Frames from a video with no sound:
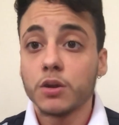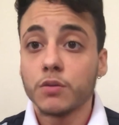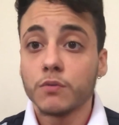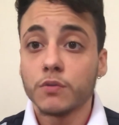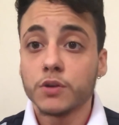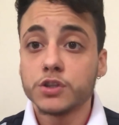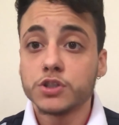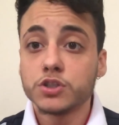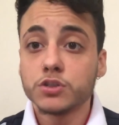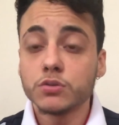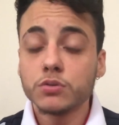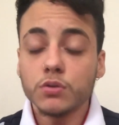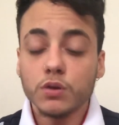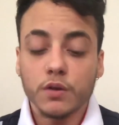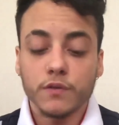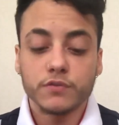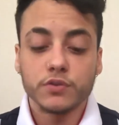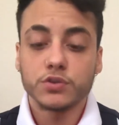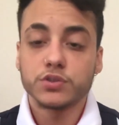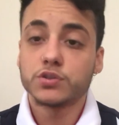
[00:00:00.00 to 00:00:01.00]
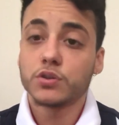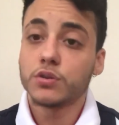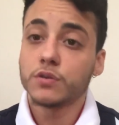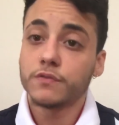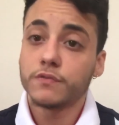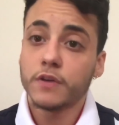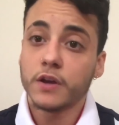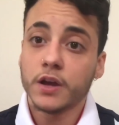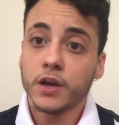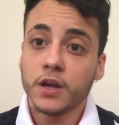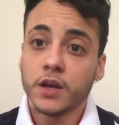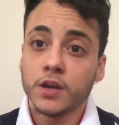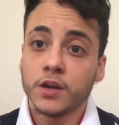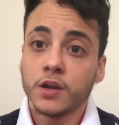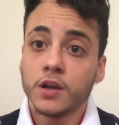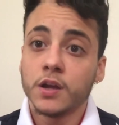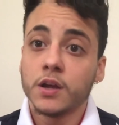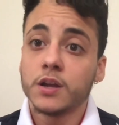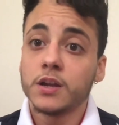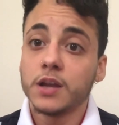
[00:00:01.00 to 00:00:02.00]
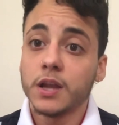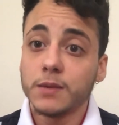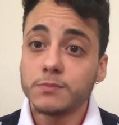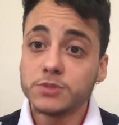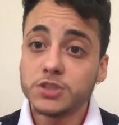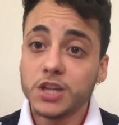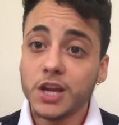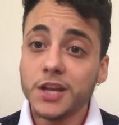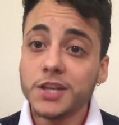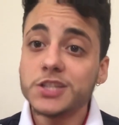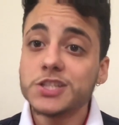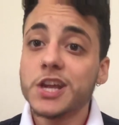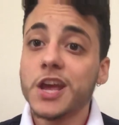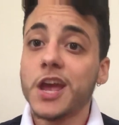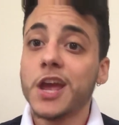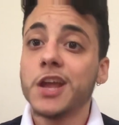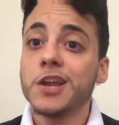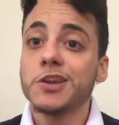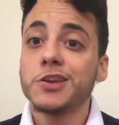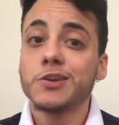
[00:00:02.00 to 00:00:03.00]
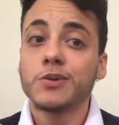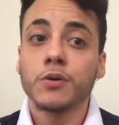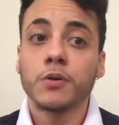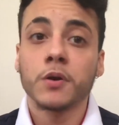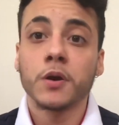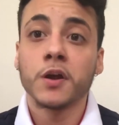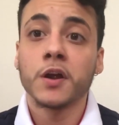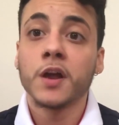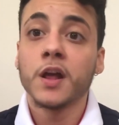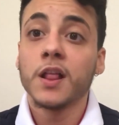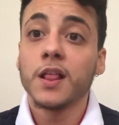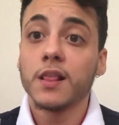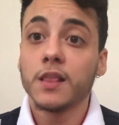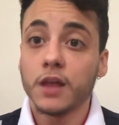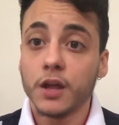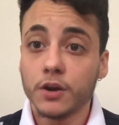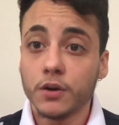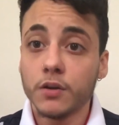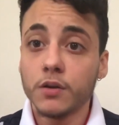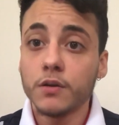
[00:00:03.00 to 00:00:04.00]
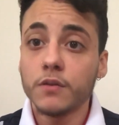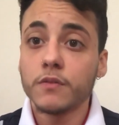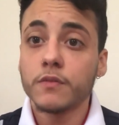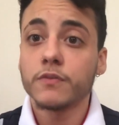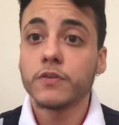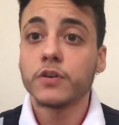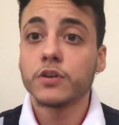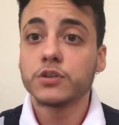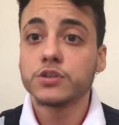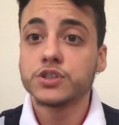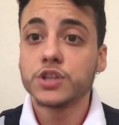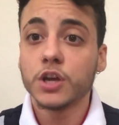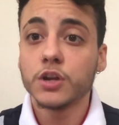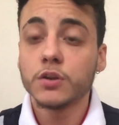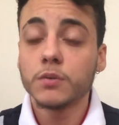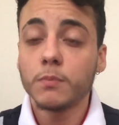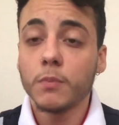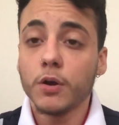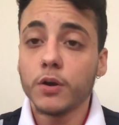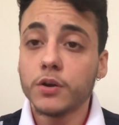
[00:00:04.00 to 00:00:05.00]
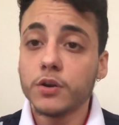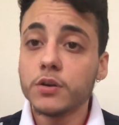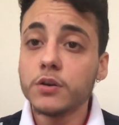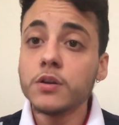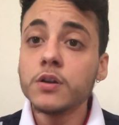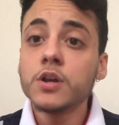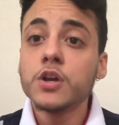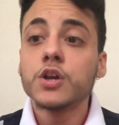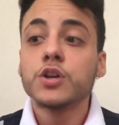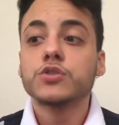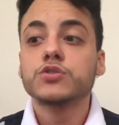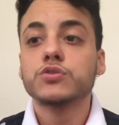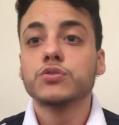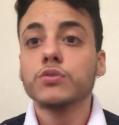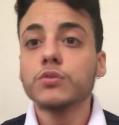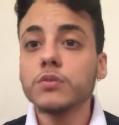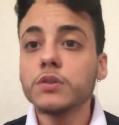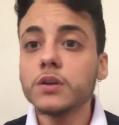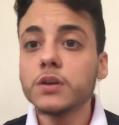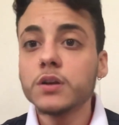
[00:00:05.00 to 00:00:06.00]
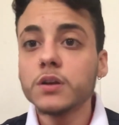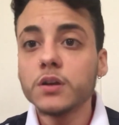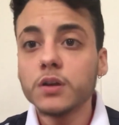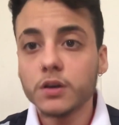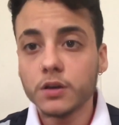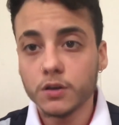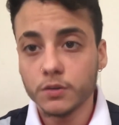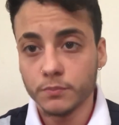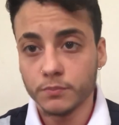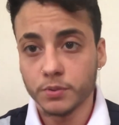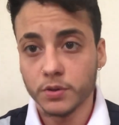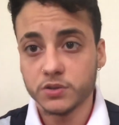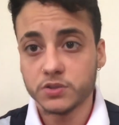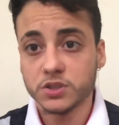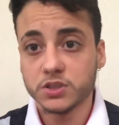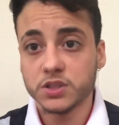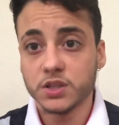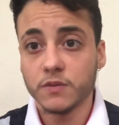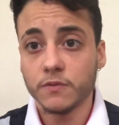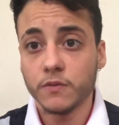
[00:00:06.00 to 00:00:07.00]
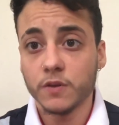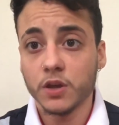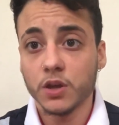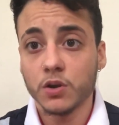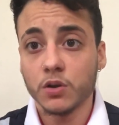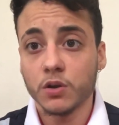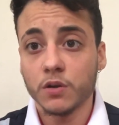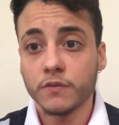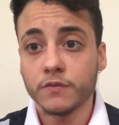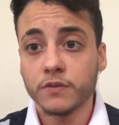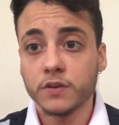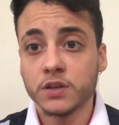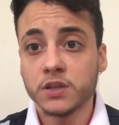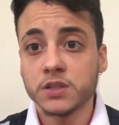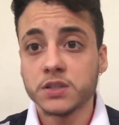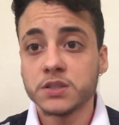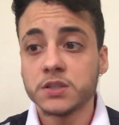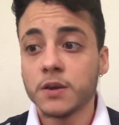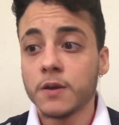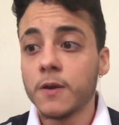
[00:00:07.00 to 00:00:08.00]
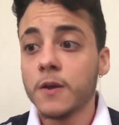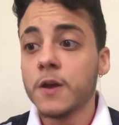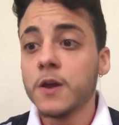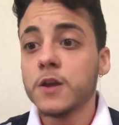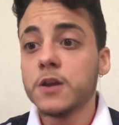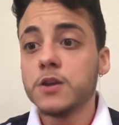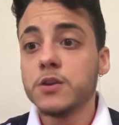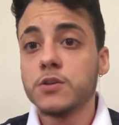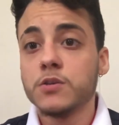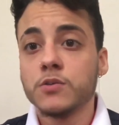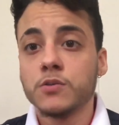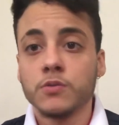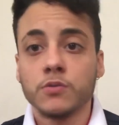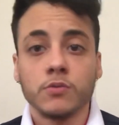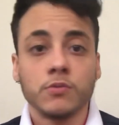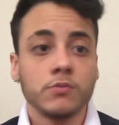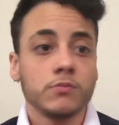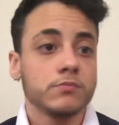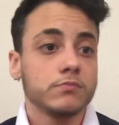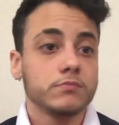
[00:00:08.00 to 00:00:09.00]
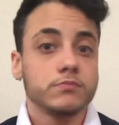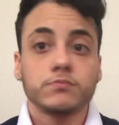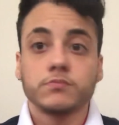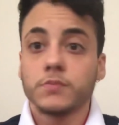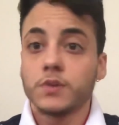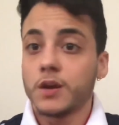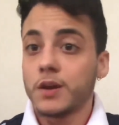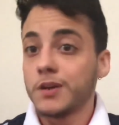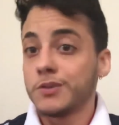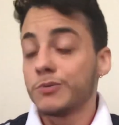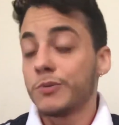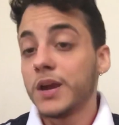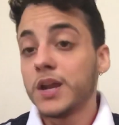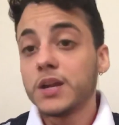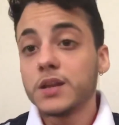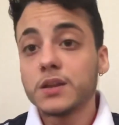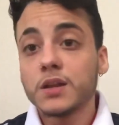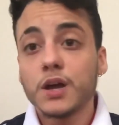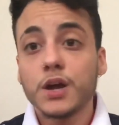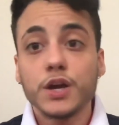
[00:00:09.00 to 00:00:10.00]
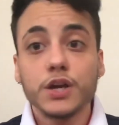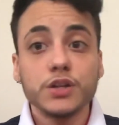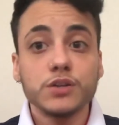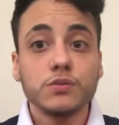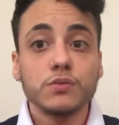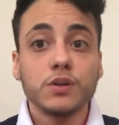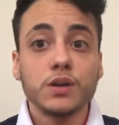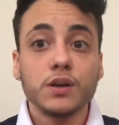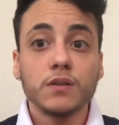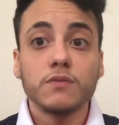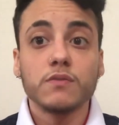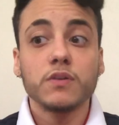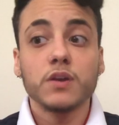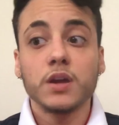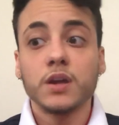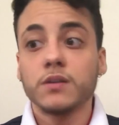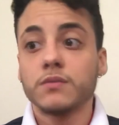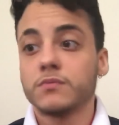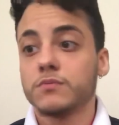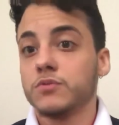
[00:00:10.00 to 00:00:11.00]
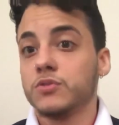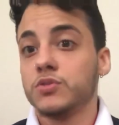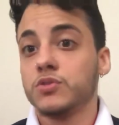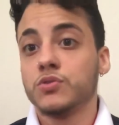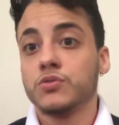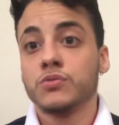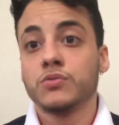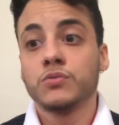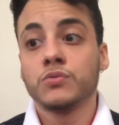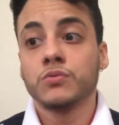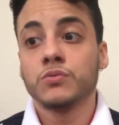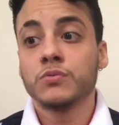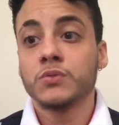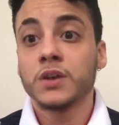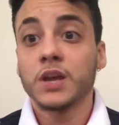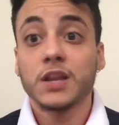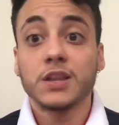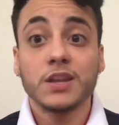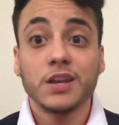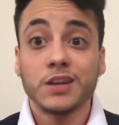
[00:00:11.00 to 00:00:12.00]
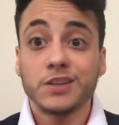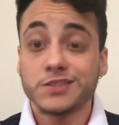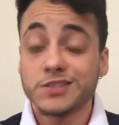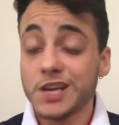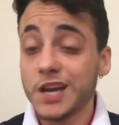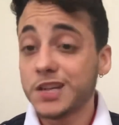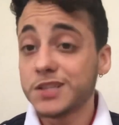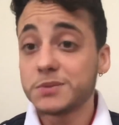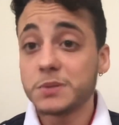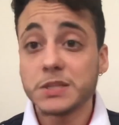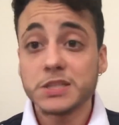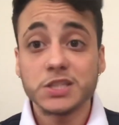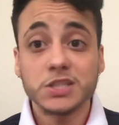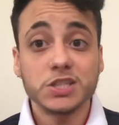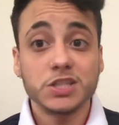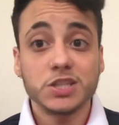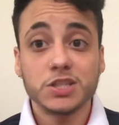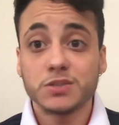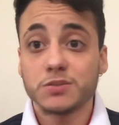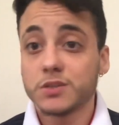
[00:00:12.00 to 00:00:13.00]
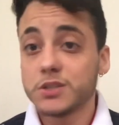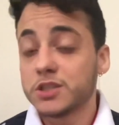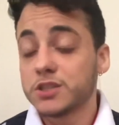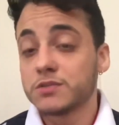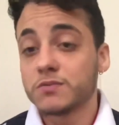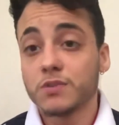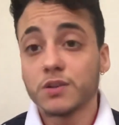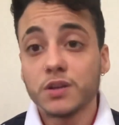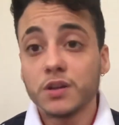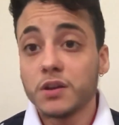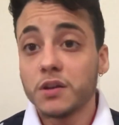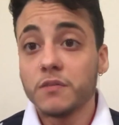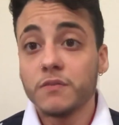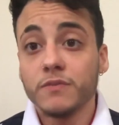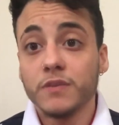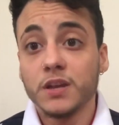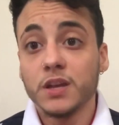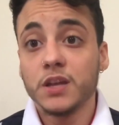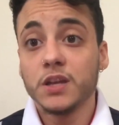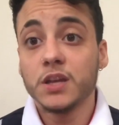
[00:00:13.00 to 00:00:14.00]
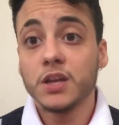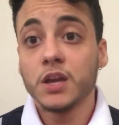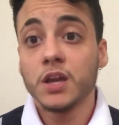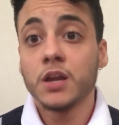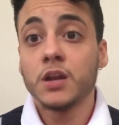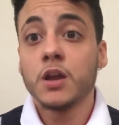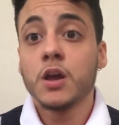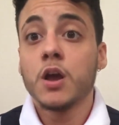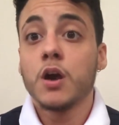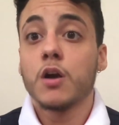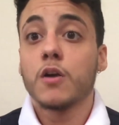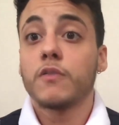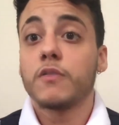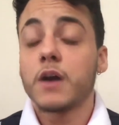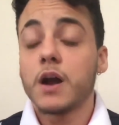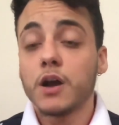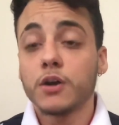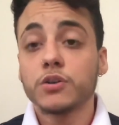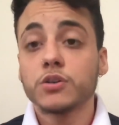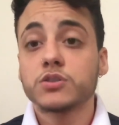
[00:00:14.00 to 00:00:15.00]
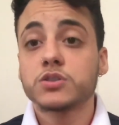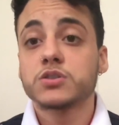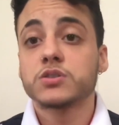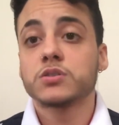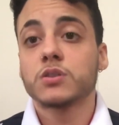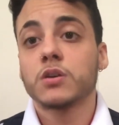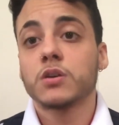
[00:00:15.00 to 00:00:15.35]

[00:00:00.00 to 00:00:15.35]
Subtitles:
an original of your certified name change and your letter for your gender marker to the birth certificate office. You wait in line, you give it, you get the text messages, which is really convenient, of how your